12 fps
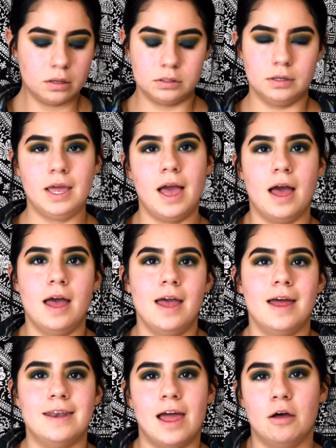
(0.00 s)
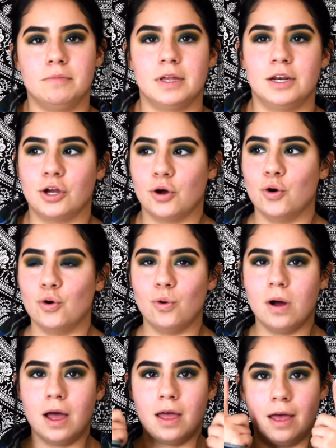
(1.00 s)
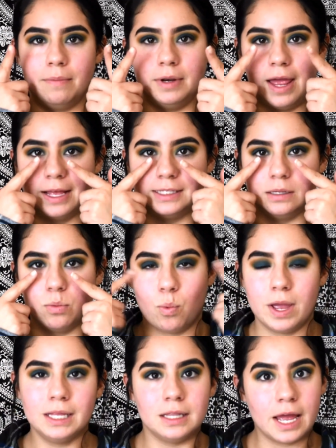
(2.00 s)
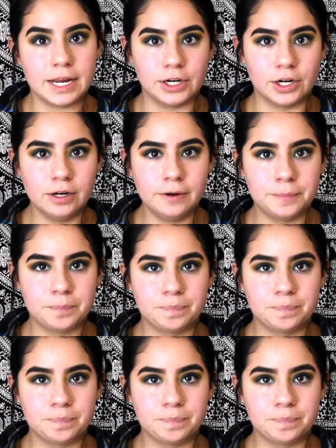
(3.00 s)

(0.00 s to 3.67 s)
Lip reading: So yeah, now I'm gonna add some wing liner,